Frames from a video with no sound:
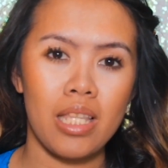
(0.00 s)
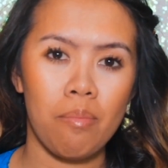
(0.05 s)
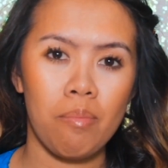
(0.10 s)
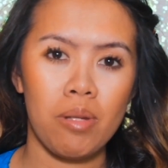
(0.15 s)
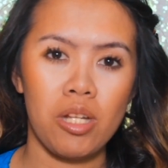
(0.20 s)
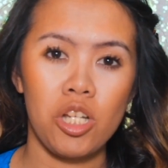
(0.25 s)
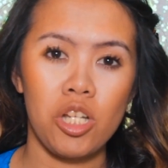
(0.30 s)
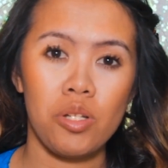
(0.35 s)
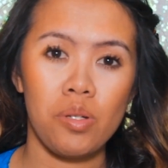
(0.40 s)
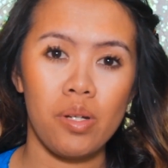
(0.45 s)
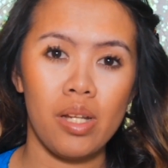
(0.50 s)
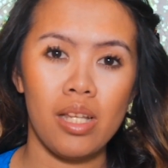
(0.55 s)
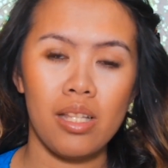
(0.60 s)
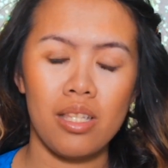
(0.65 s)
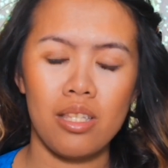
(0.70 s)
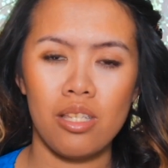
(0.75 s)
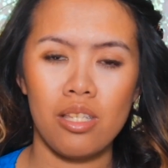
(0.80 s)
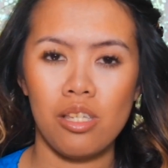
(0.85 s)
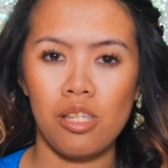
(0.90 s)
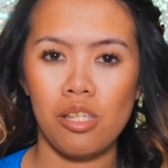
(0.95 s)
a
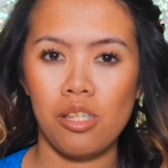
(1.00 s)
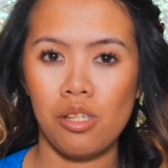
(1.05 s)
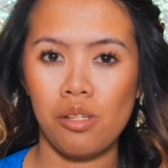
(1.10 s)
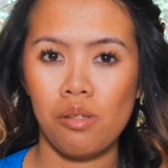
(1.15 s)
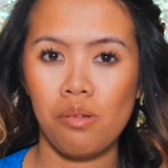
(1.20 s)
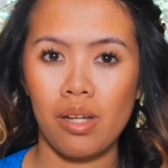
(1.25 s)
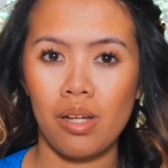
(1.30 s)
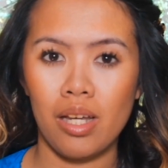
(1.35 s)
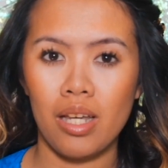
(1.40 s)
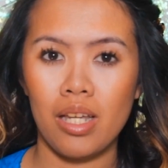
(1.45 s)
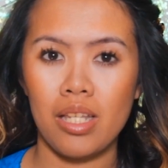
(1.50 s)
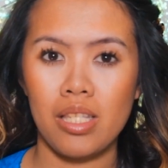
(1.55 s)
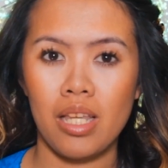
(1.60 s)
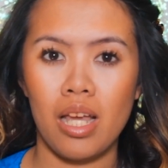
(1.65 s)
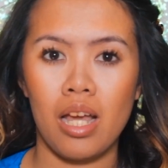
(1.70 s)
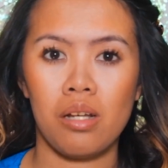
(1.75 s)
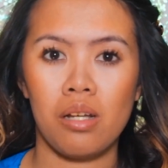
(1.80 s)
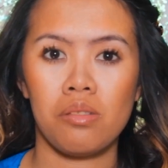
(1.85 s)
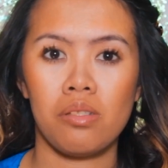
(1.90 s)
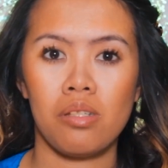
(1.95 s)
bootleg Asian
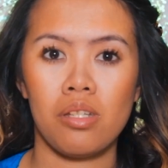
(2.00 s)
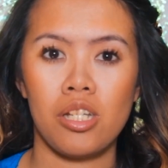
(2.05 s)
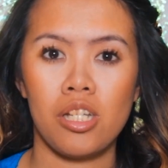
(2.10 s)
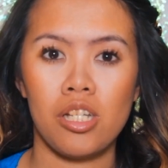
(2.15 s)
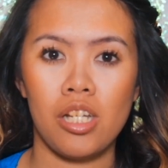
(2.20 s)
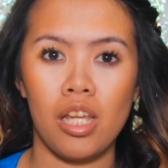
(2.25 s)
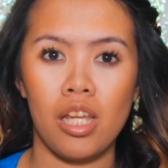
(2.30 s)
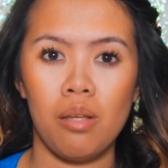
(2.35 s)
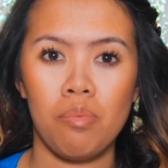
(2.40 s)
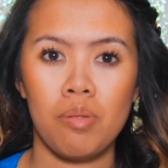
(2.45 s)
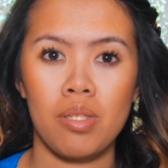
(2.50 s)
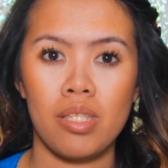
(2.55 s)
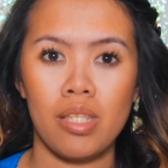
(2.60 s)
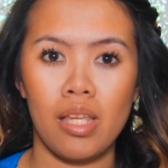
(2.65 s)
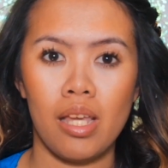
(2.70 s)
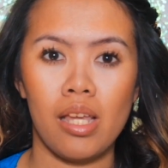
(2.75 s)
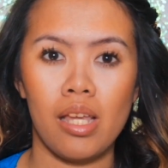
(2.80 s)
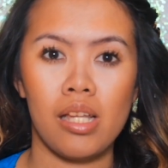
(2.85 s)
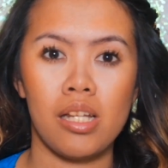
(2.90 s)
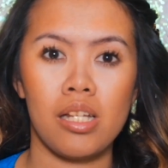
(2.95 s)
movie because
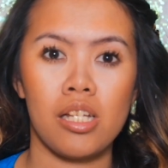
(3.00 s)
my